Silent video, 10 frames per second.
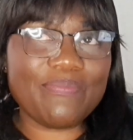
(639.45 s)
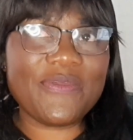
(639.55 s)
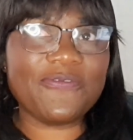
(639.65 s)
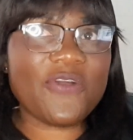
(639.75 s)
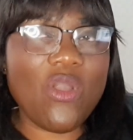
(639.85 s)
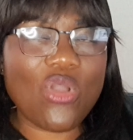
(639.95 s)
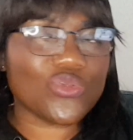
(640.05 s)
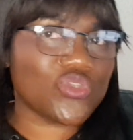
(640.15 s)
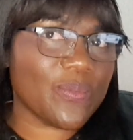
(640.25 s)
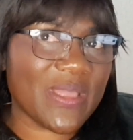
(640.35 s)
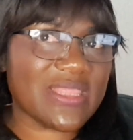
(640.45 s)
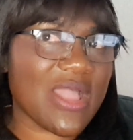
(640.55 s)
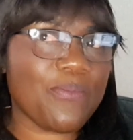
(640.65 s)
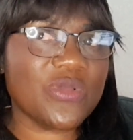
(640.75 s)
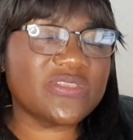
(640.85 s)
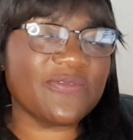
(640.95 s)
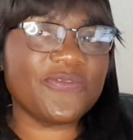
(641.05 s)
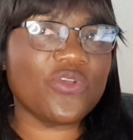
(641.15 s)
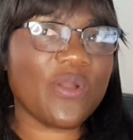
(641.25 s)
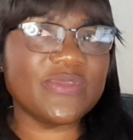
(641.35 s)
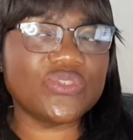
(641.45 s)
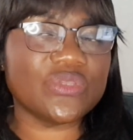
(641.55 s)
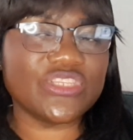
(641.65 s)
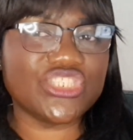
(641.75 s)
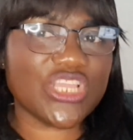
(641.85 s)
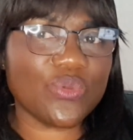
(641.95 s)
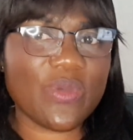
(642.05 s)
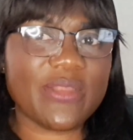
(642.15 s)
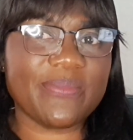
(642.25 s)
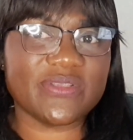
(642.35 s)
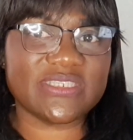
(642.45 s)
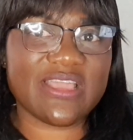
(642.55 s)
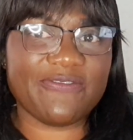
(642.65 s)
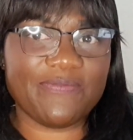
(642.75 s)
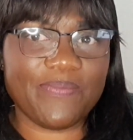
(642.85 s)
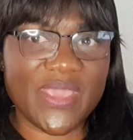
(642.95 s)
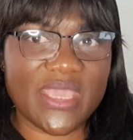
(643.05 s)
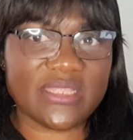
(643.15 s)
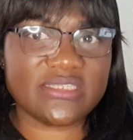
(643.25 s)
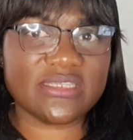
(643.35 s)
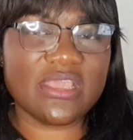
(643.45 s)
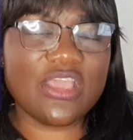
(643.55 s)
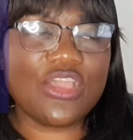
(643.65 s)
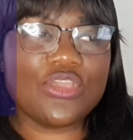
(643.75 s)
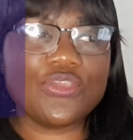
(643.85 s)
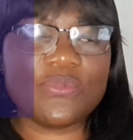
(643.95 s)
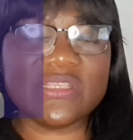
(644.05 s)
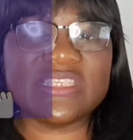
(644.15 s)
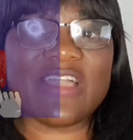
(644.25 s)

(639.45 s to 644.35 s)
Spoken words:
before October now, most of you coming to in January must have paid, you must